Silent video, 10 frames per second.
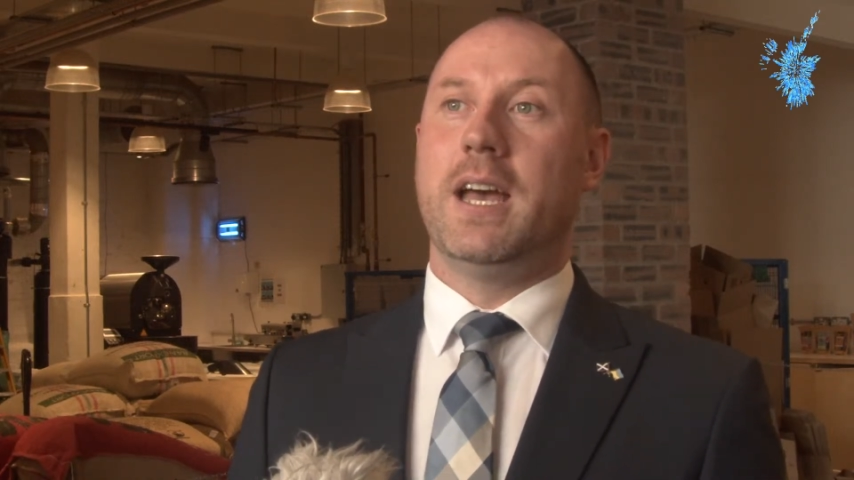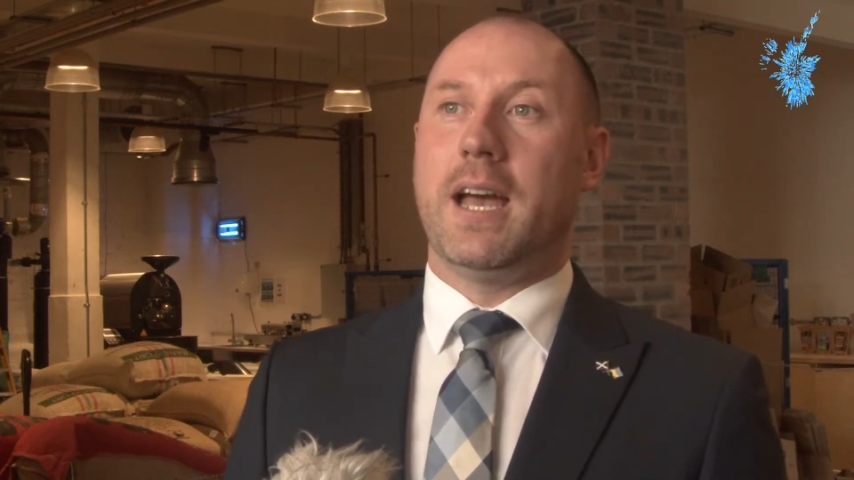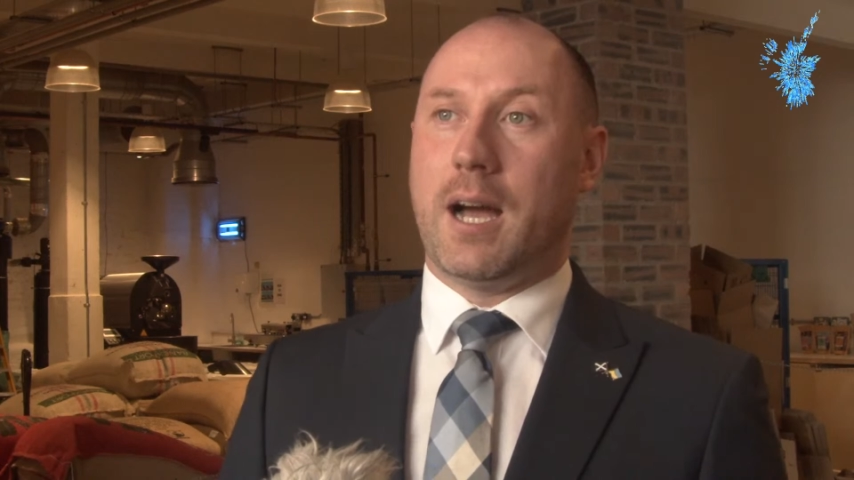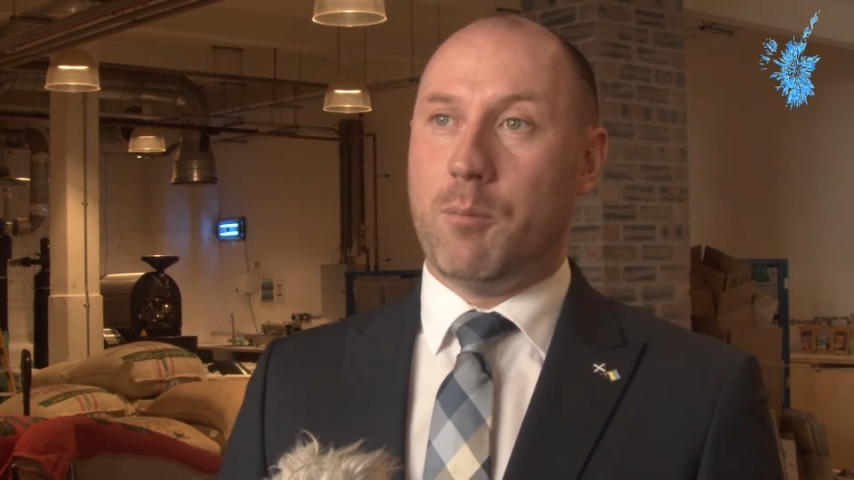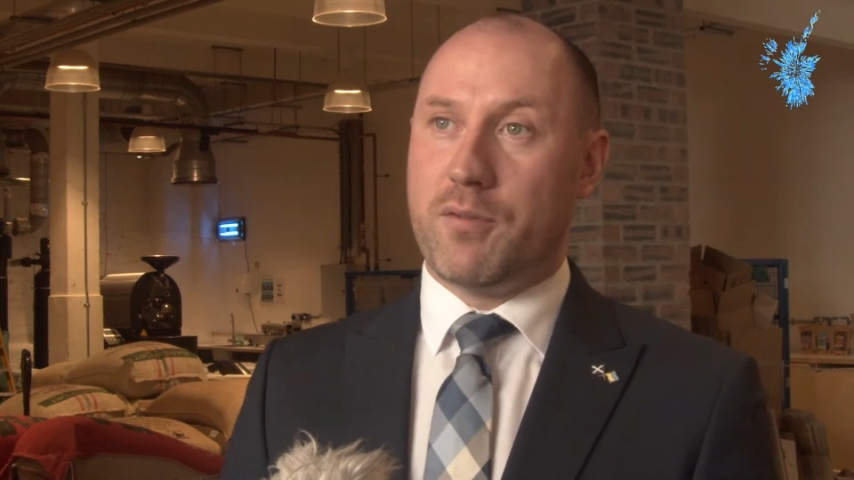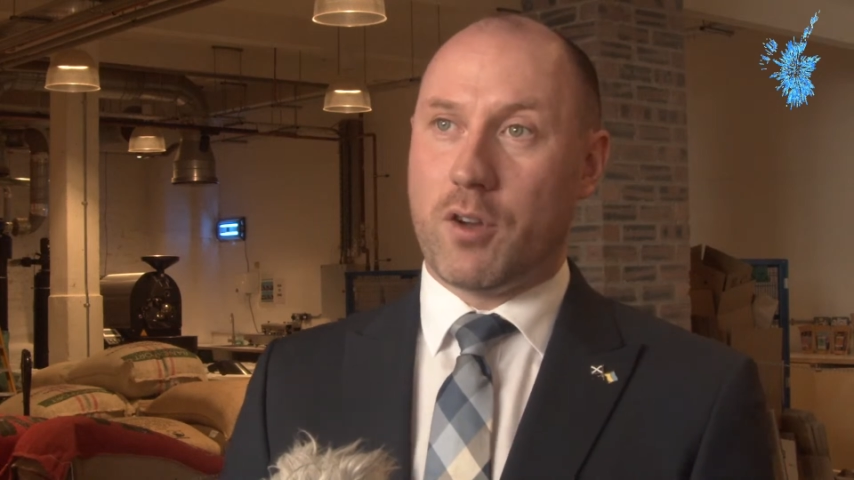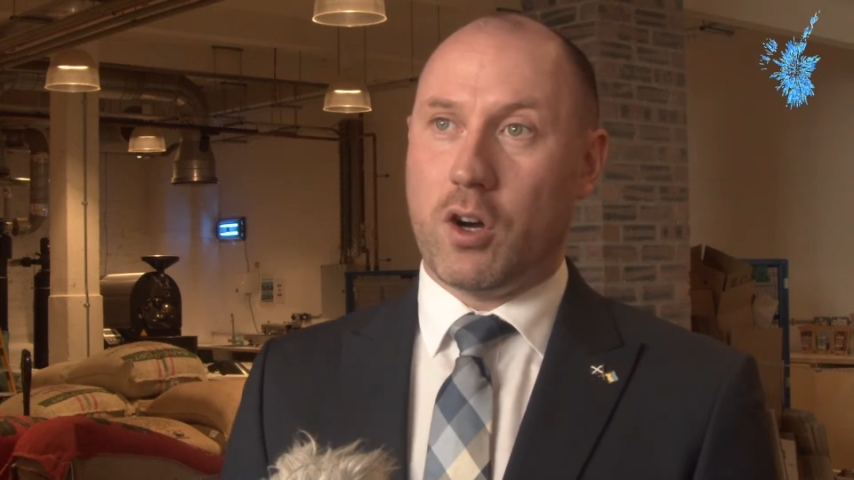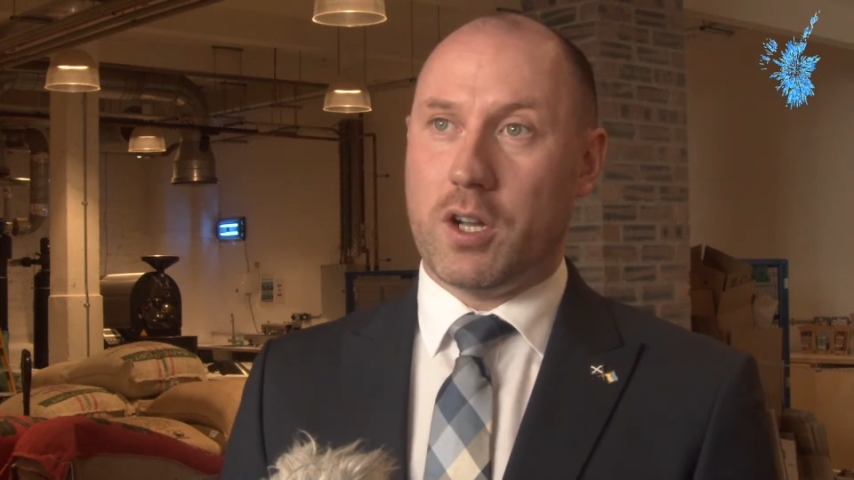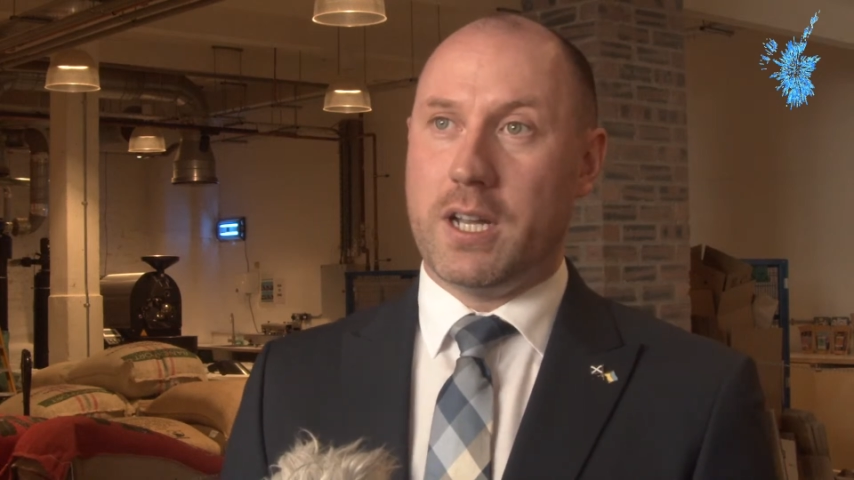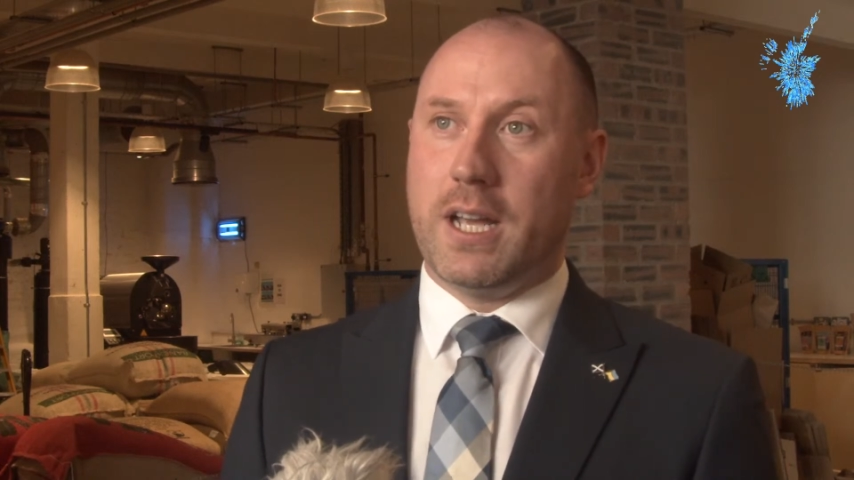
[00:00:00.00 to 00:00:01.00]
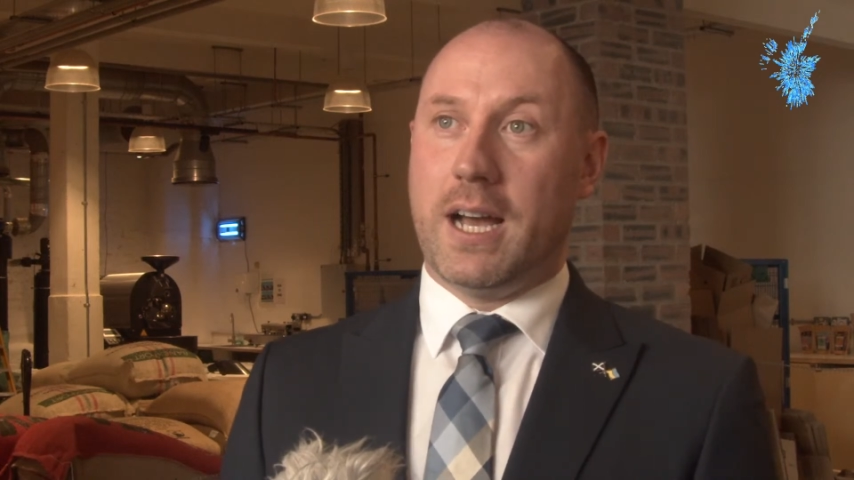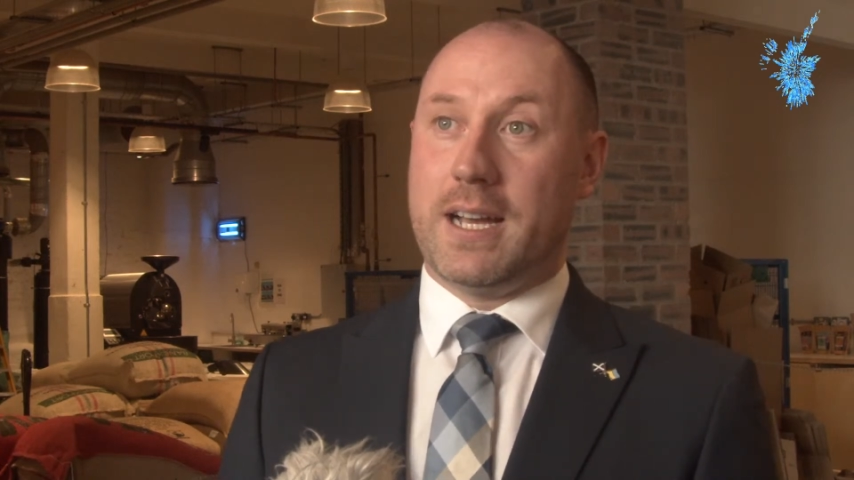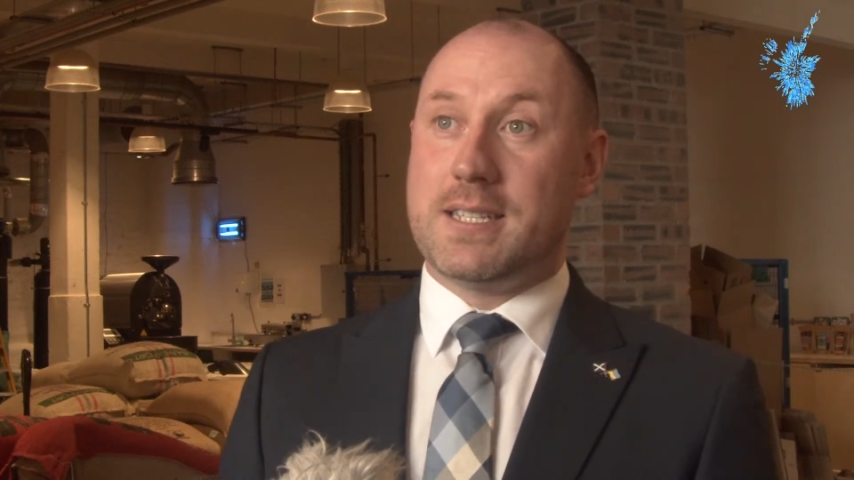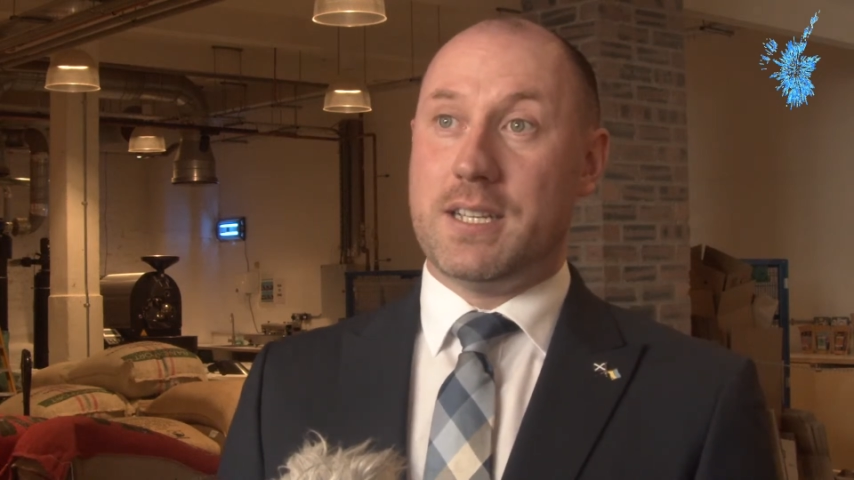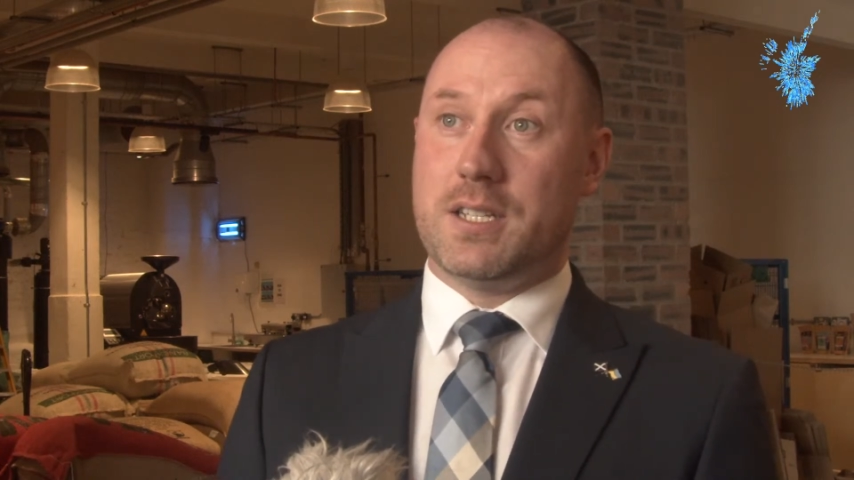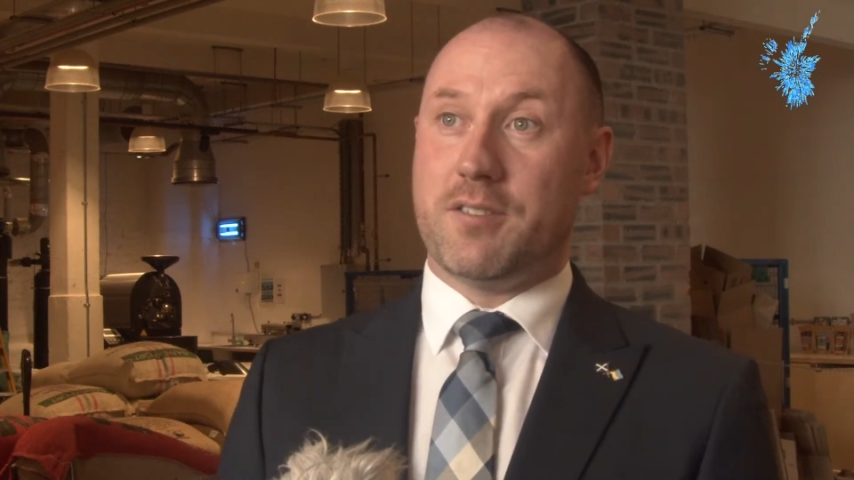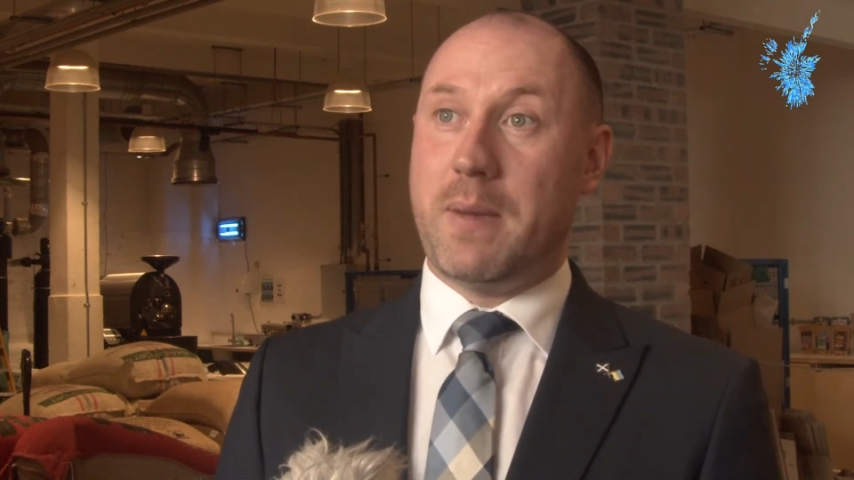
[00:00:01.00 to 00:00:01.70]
and we've got a series